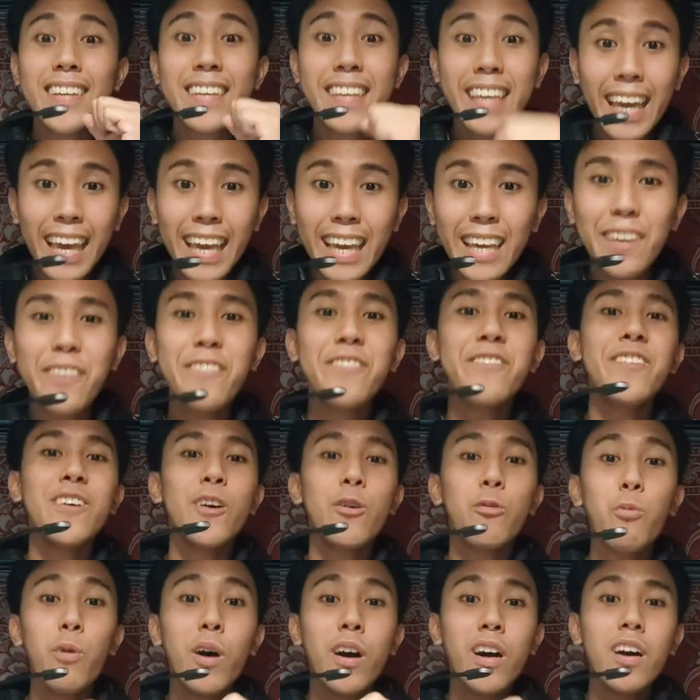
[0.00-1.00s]
gave
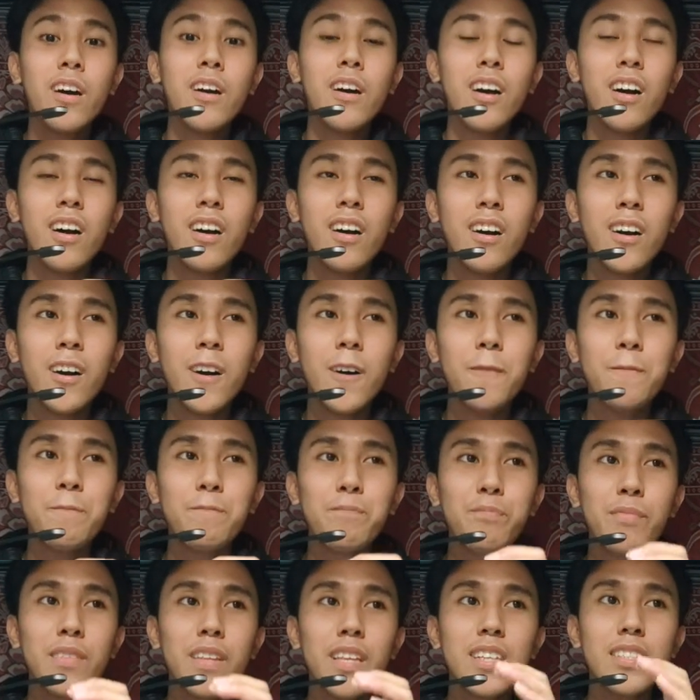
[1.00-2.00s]
one
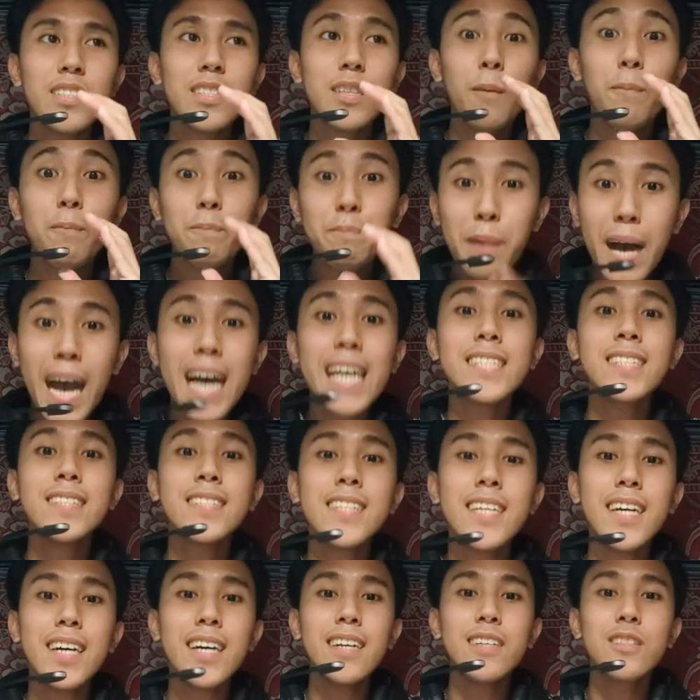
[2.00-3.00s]
some
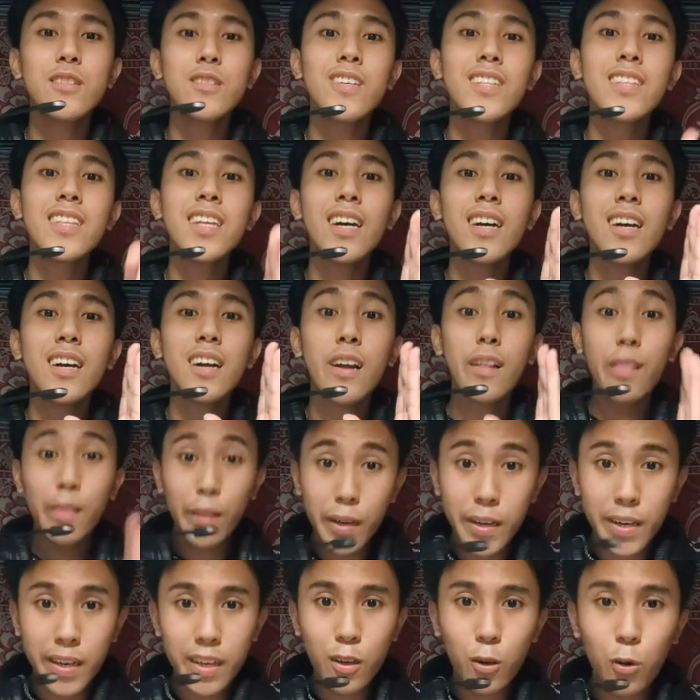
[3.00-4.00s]
pasta to the
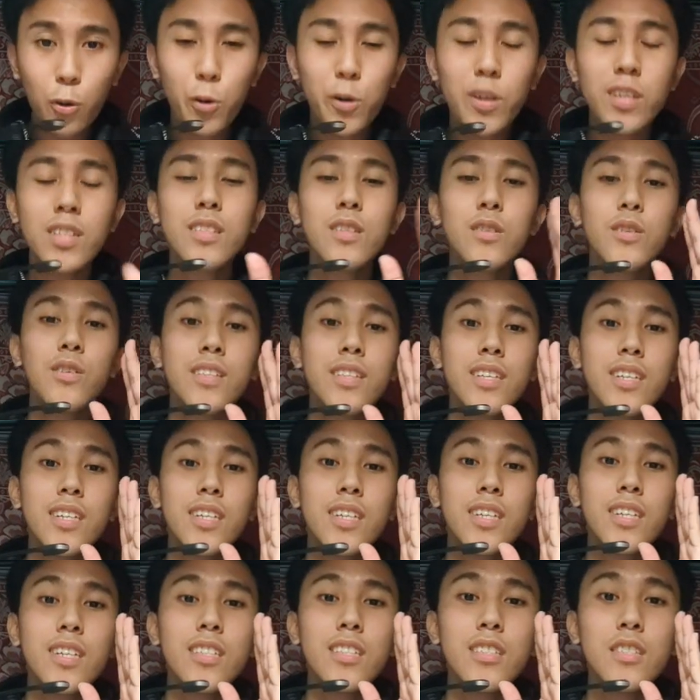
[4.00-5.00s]
clerk or to
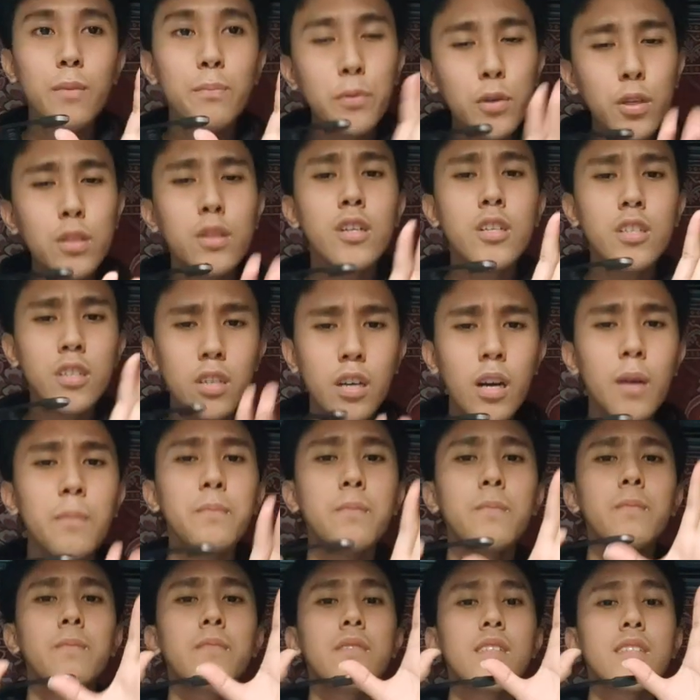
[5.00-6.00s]
the computer shop
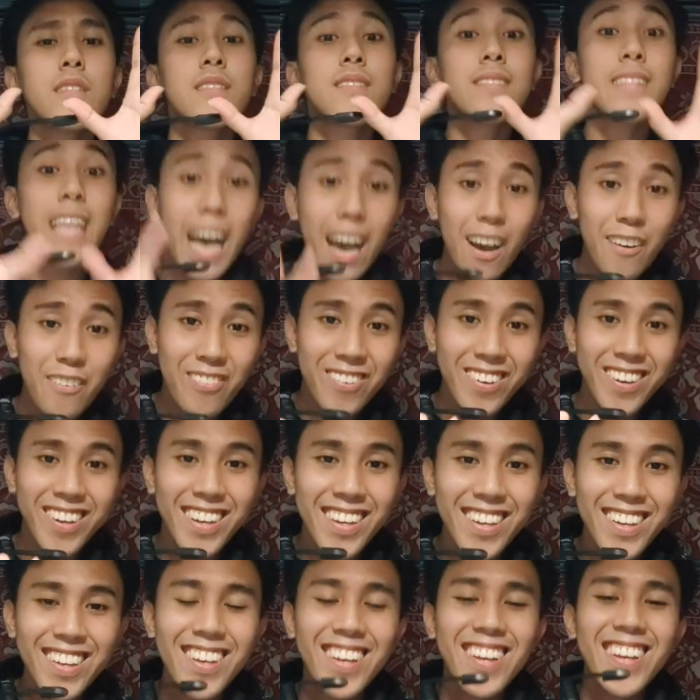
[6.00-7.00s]
staff,
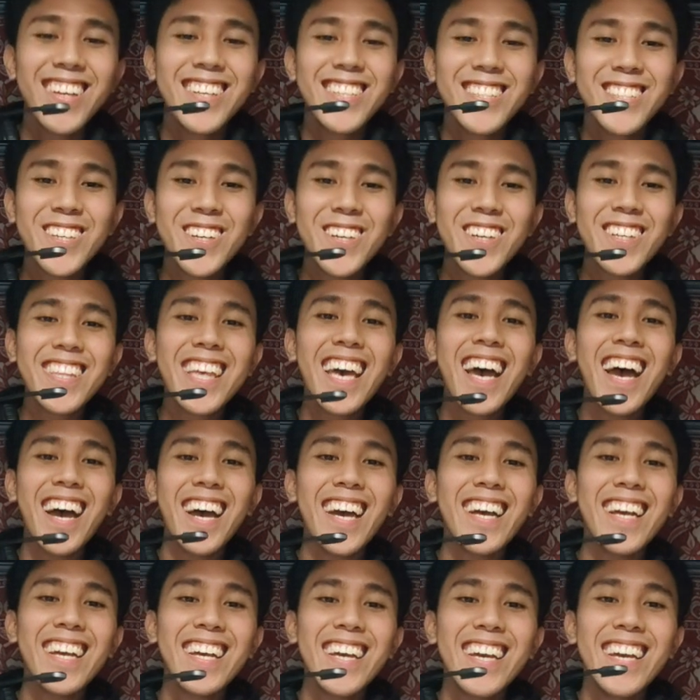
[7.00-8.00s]
so
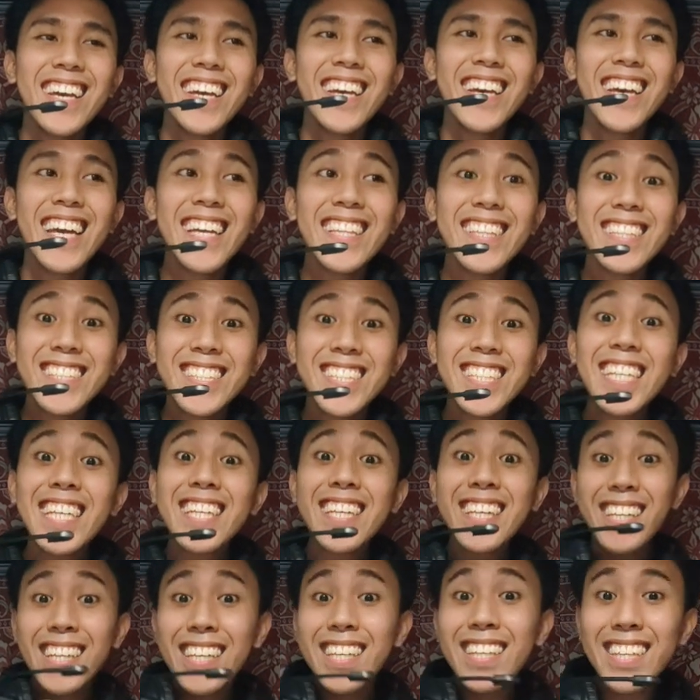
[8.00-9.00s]
that and she
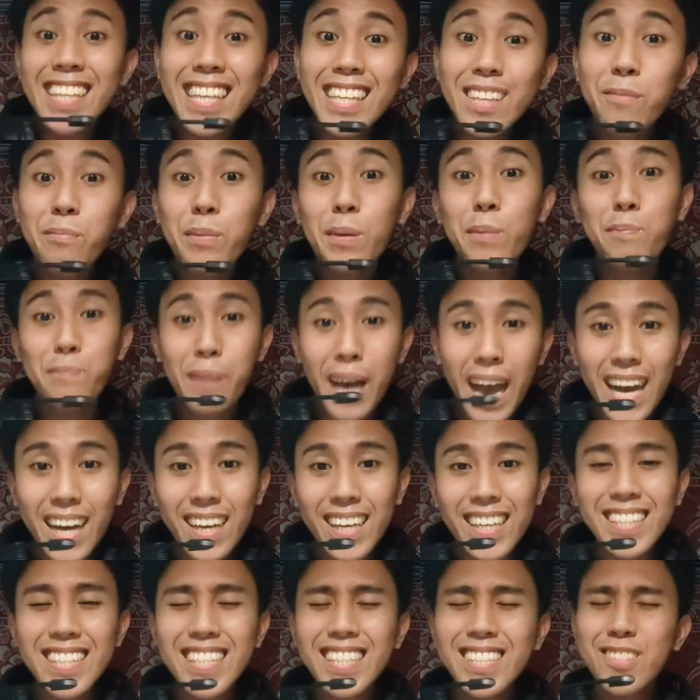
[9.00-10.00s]
greeted me back,
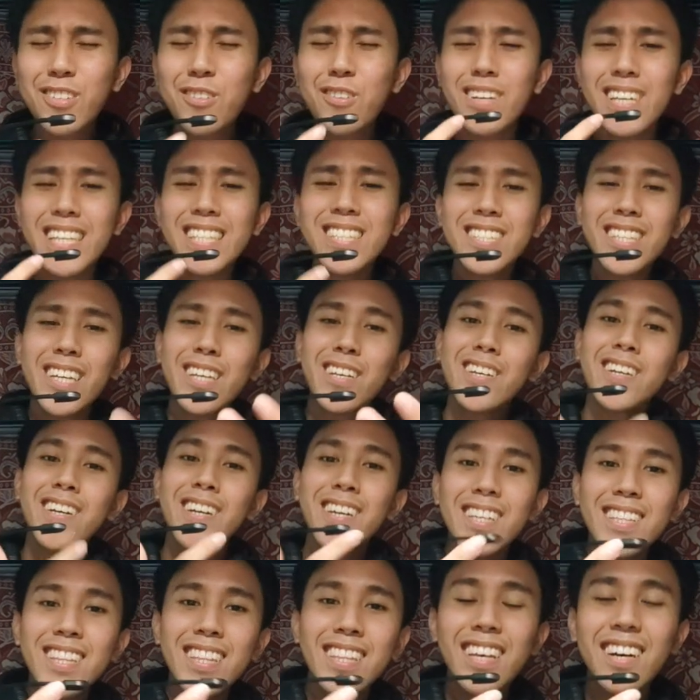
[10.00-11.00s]
and so it's a
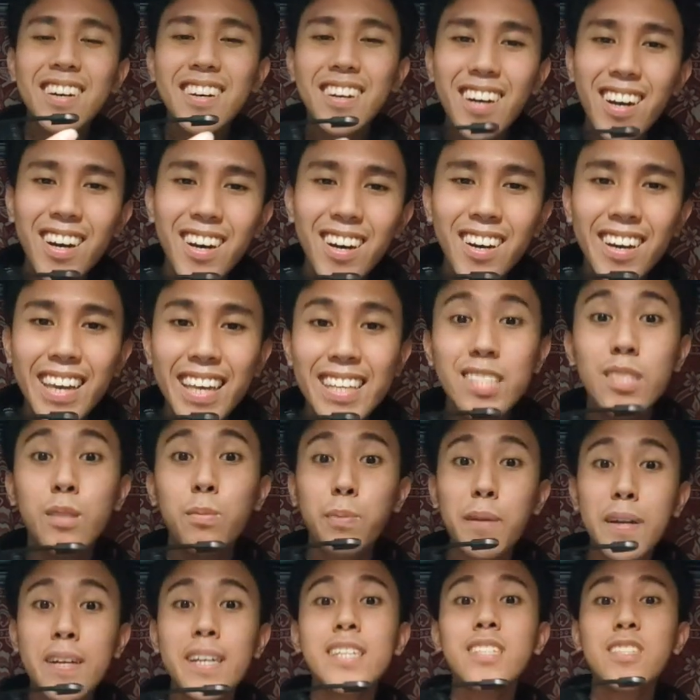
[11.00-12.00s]
good
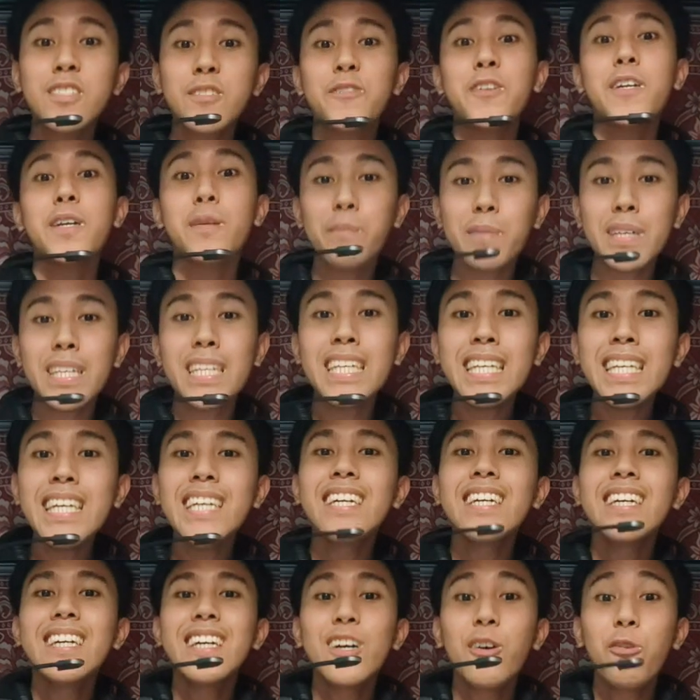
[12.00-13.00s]
experience for me.
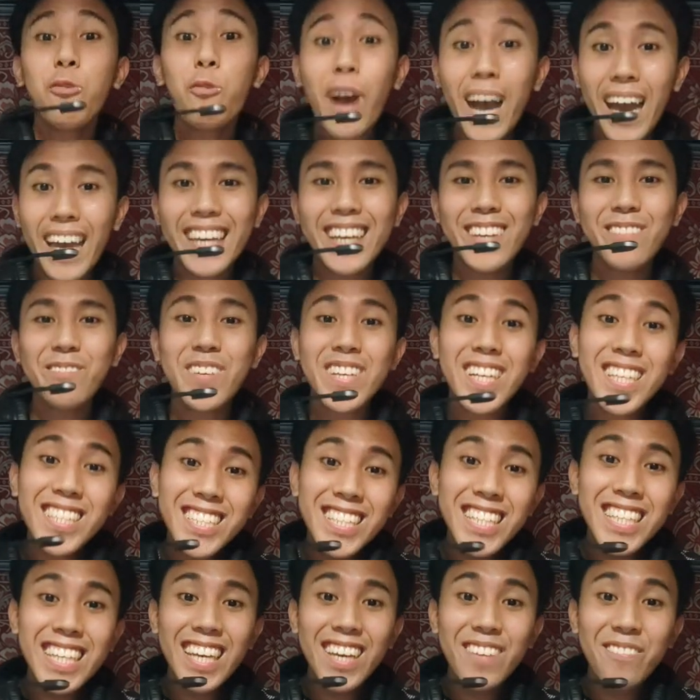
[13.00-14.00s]
Why? Because
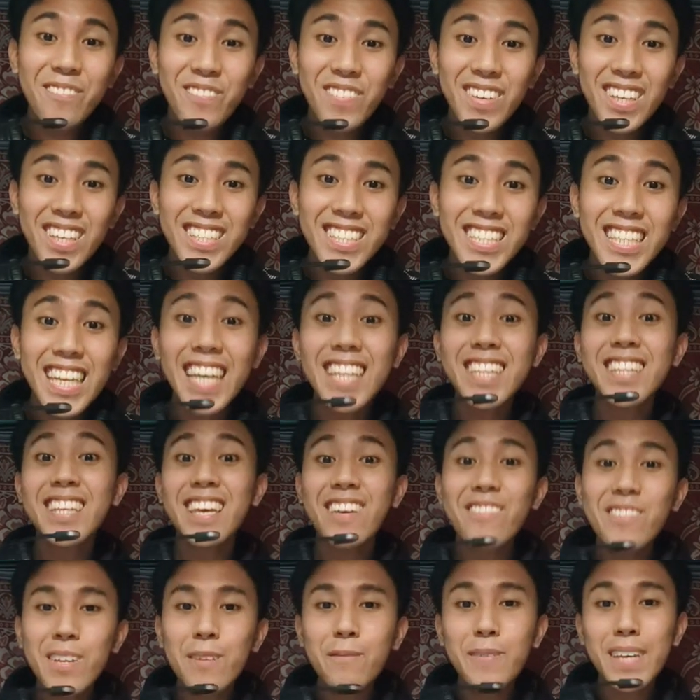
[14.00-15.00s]
she had
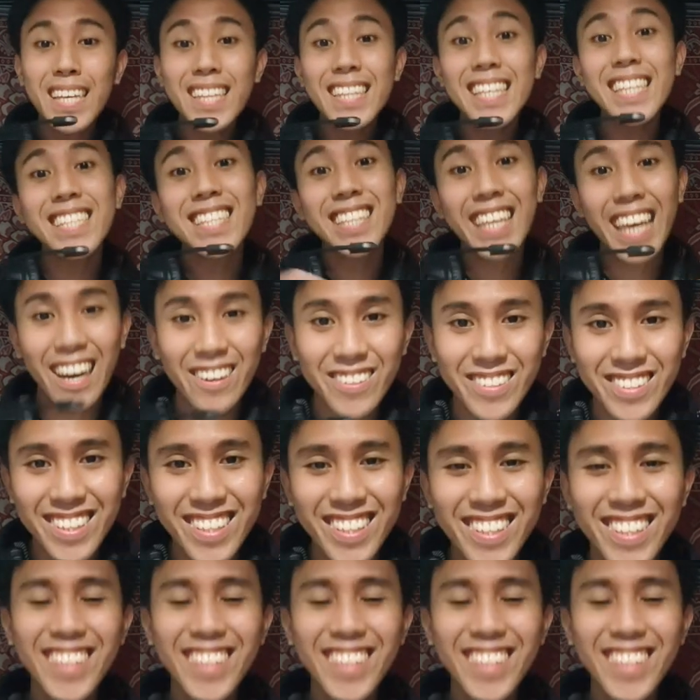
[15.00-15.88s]
given me a discount.